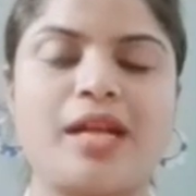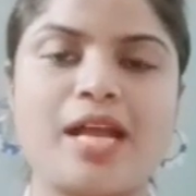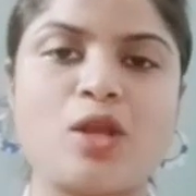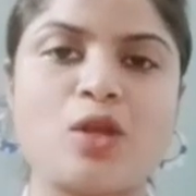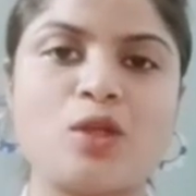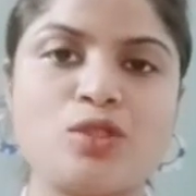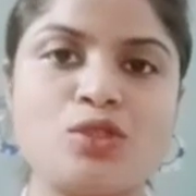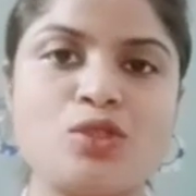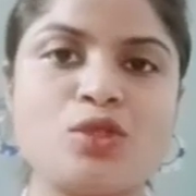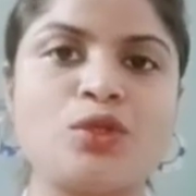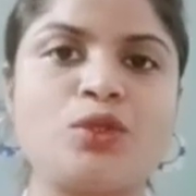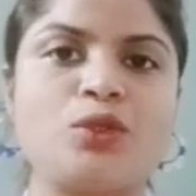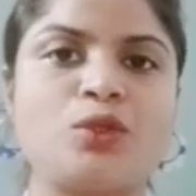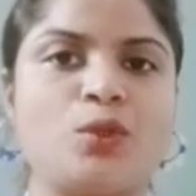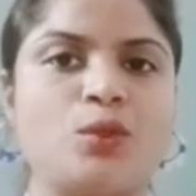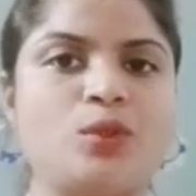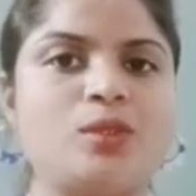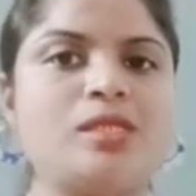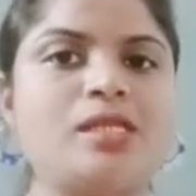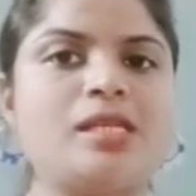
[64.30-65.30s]
also
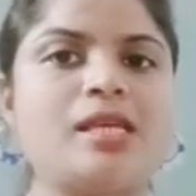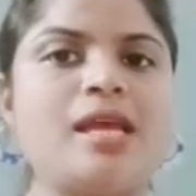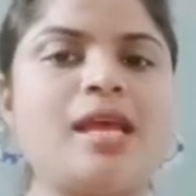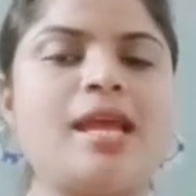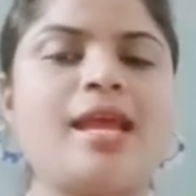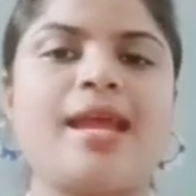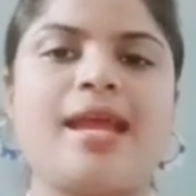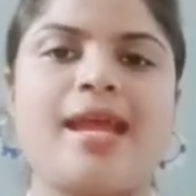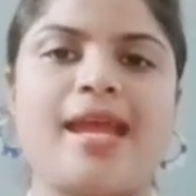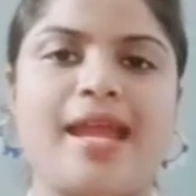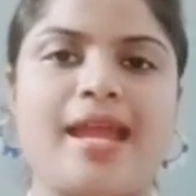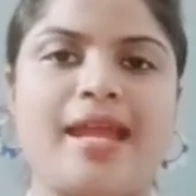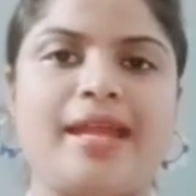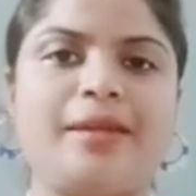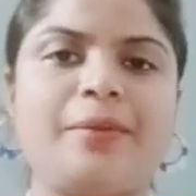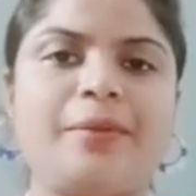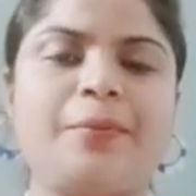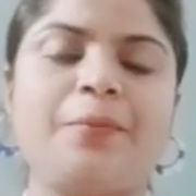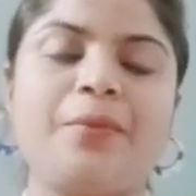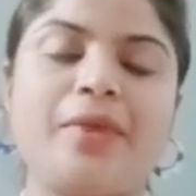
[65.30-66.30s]
grows,
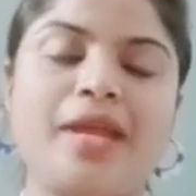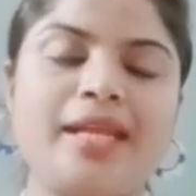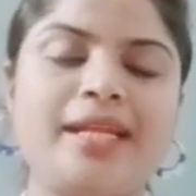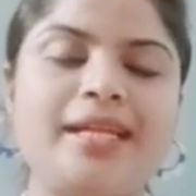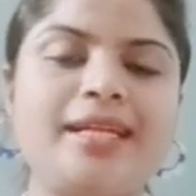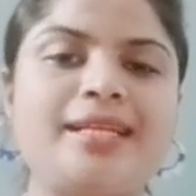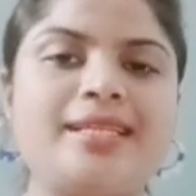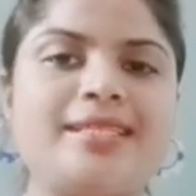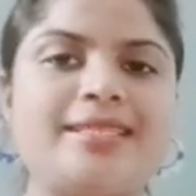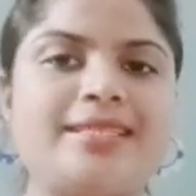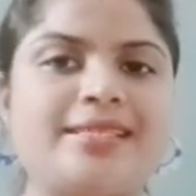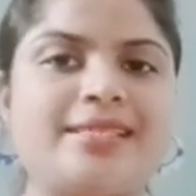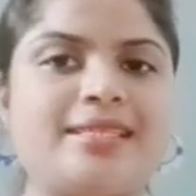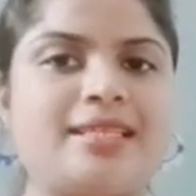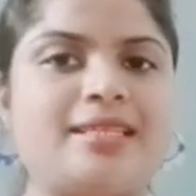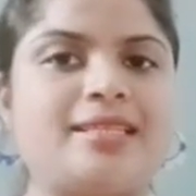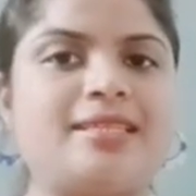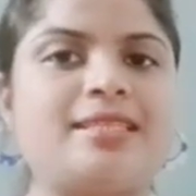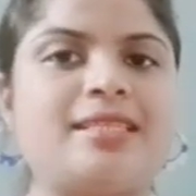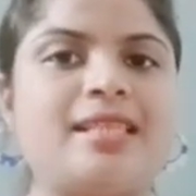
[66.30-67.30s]
and many
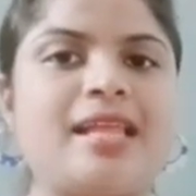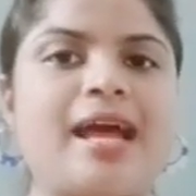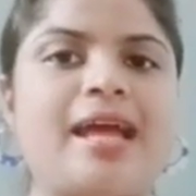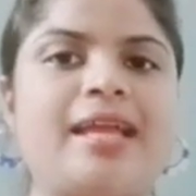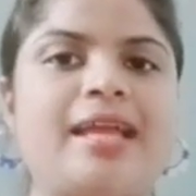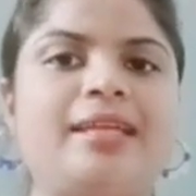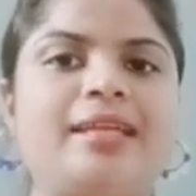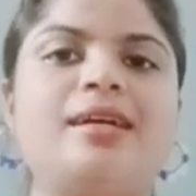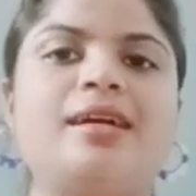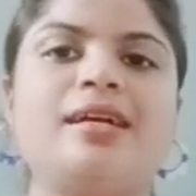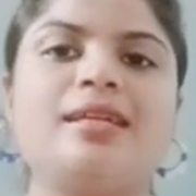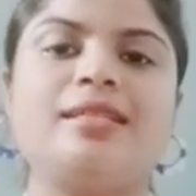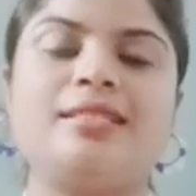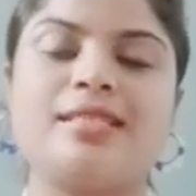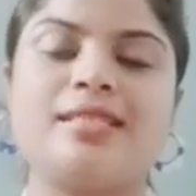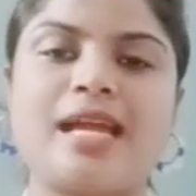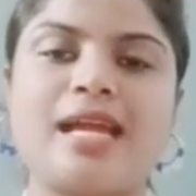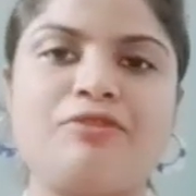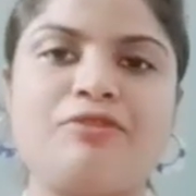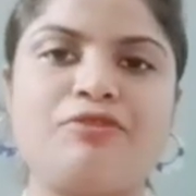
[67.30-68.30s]
diseases like
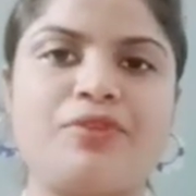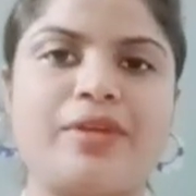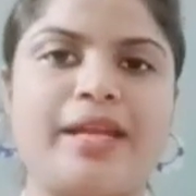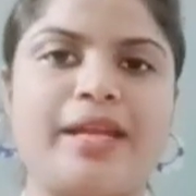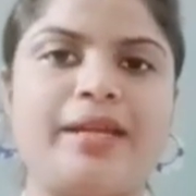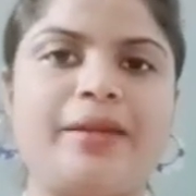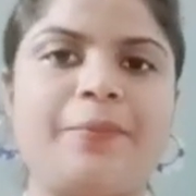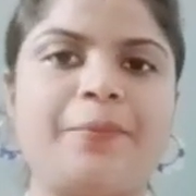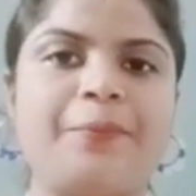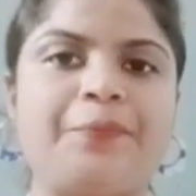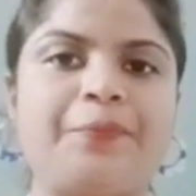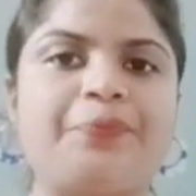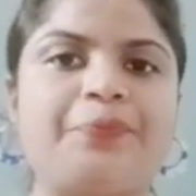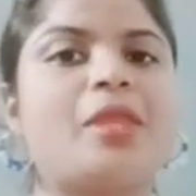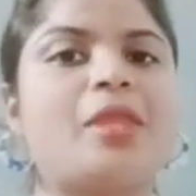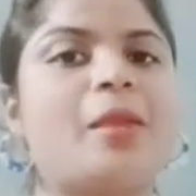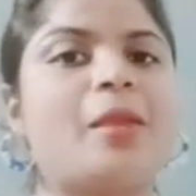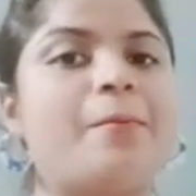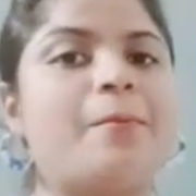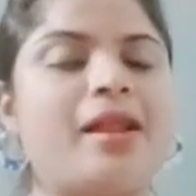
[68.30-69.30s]
typhoid,
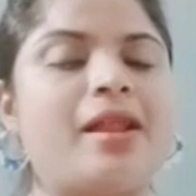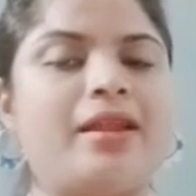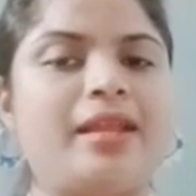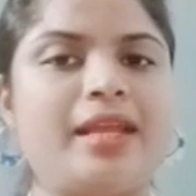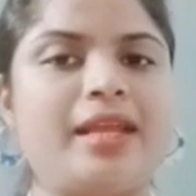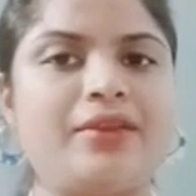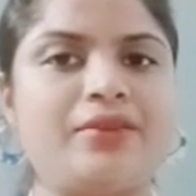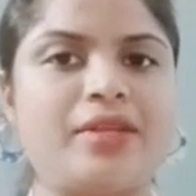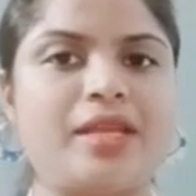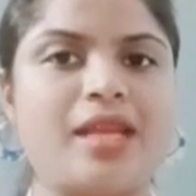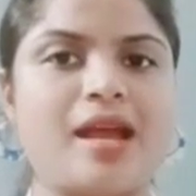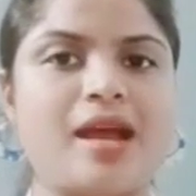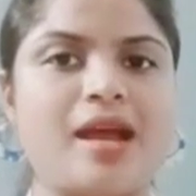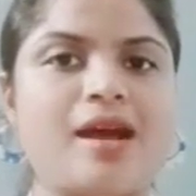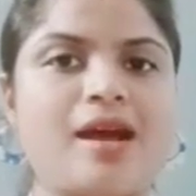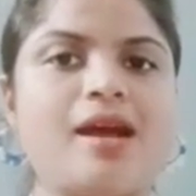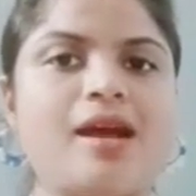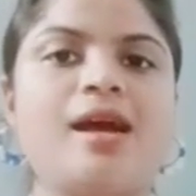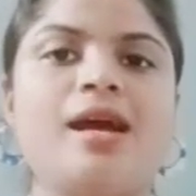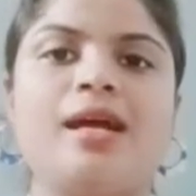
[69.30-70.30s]
malaria,
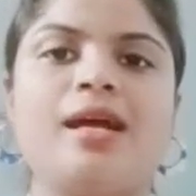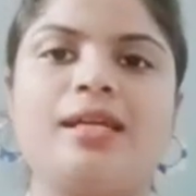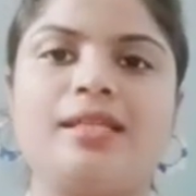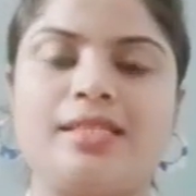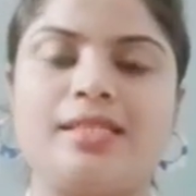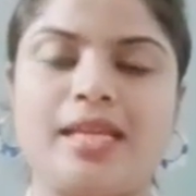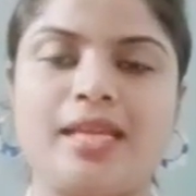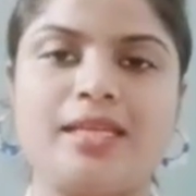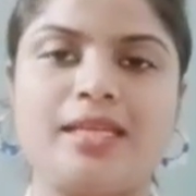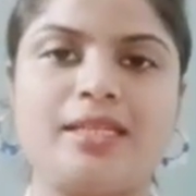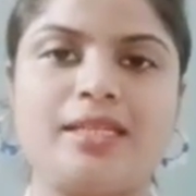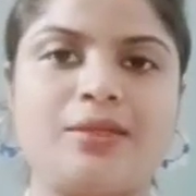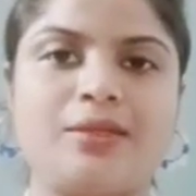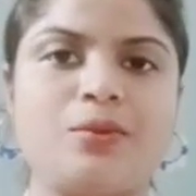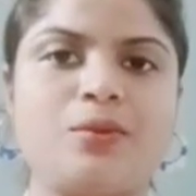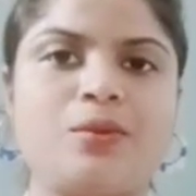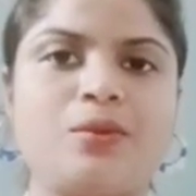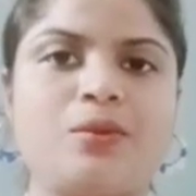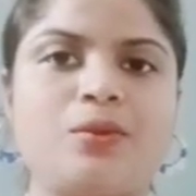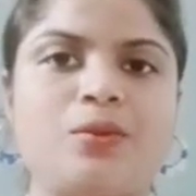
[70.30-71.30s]
dengue
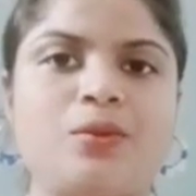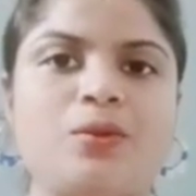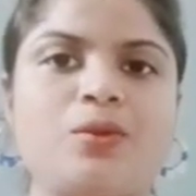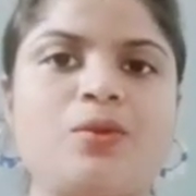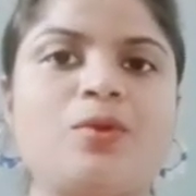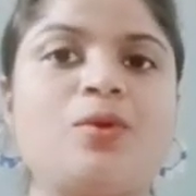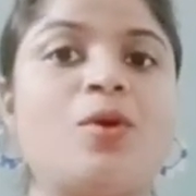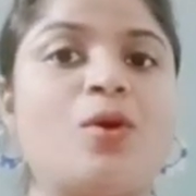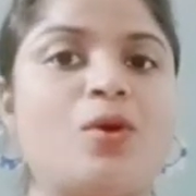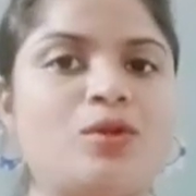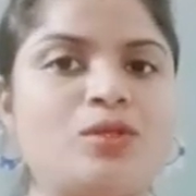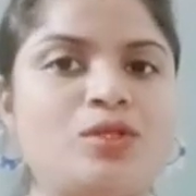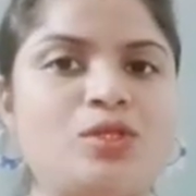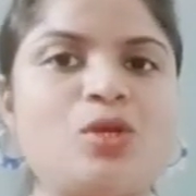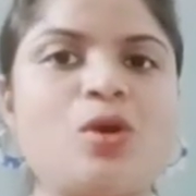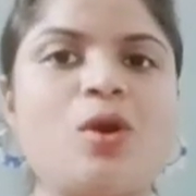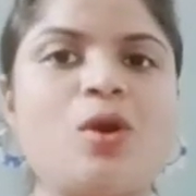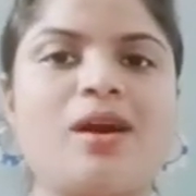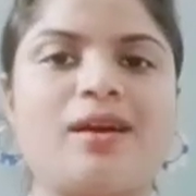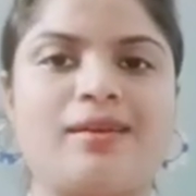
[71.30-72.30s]
also
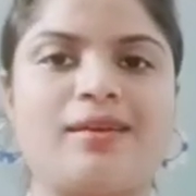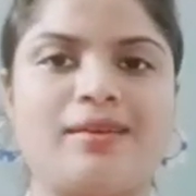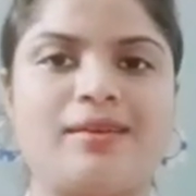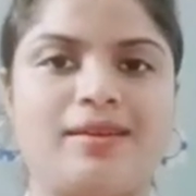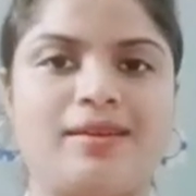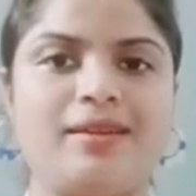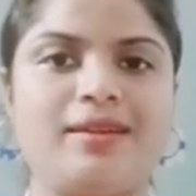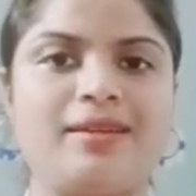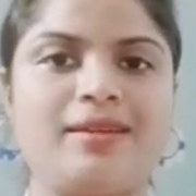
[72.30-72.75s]
occur